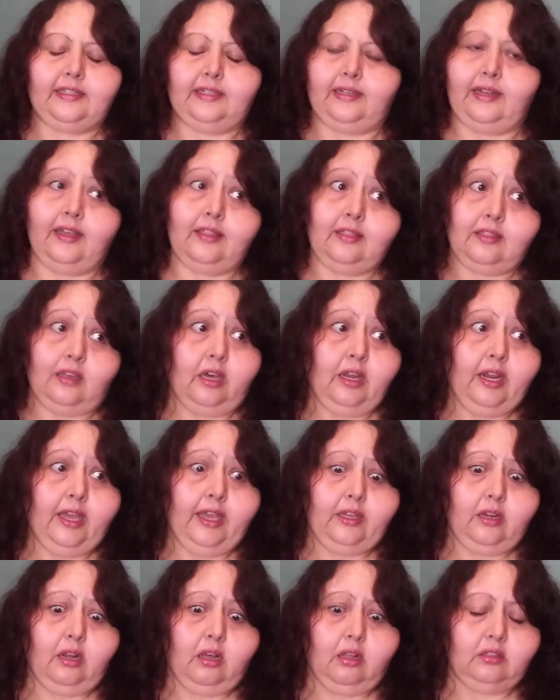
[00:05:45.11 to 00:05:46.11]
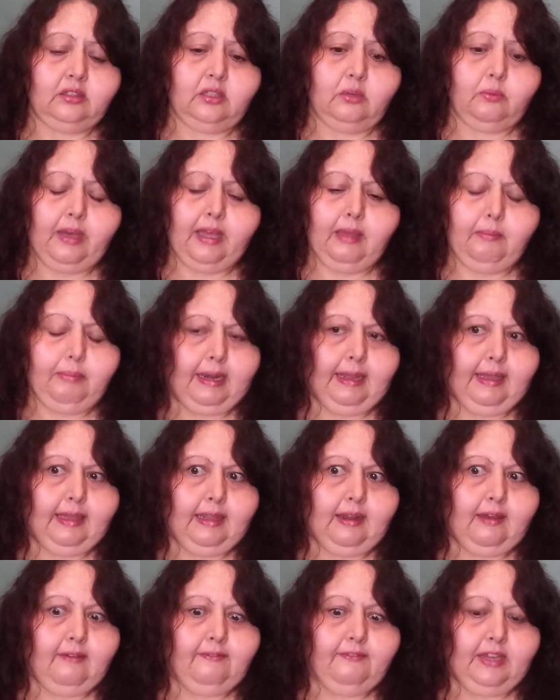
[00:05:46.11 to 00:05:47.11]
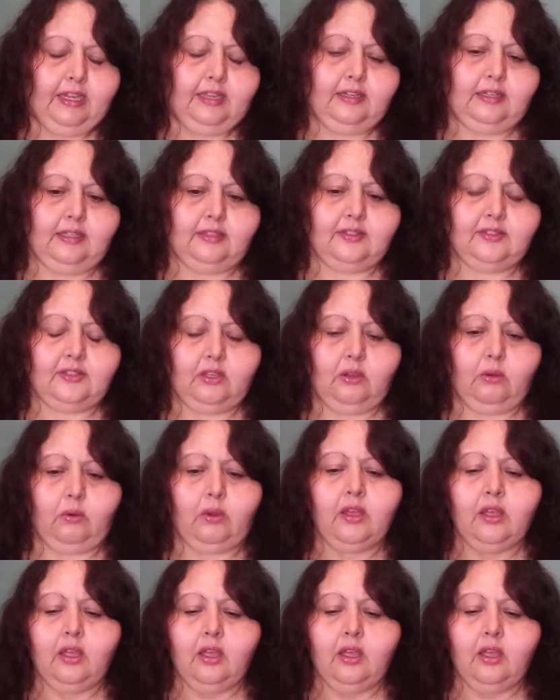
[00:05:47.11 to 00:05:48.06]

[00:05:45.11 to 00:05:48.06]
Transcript: And I thought I had hauled the white, but I cannot find it. So